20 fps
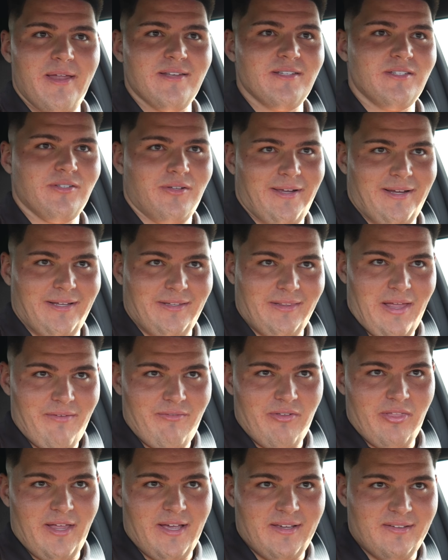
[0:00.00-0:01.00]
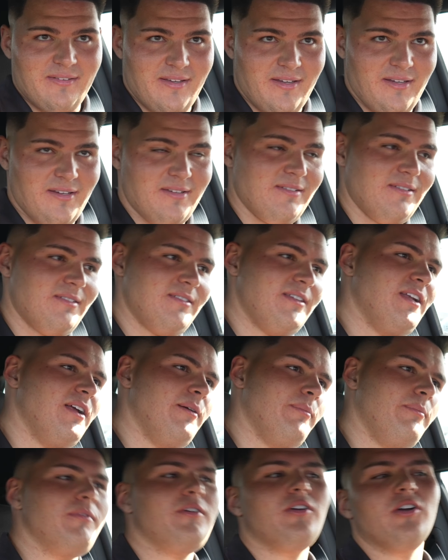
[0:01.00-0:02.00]
until like 11 last night because I stayed up
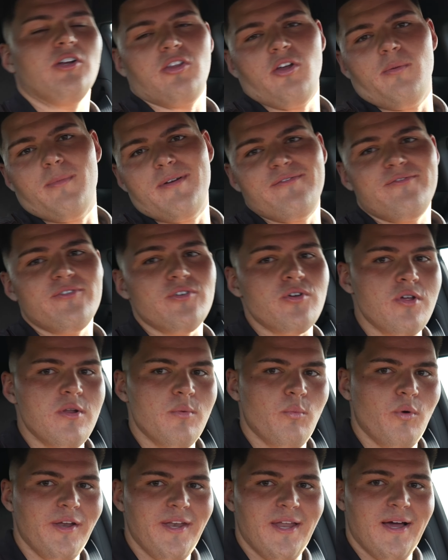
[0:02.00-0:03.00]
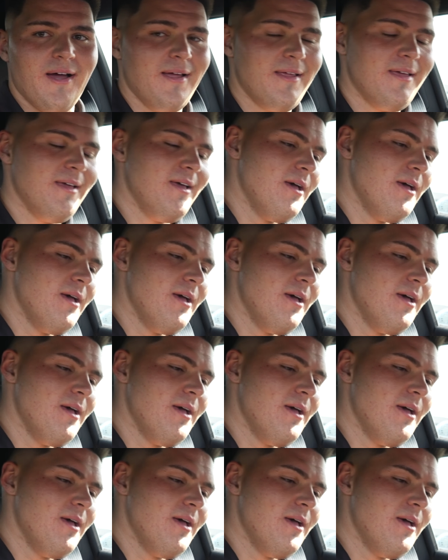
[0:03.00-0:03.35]
and cooked all my food and whatnot.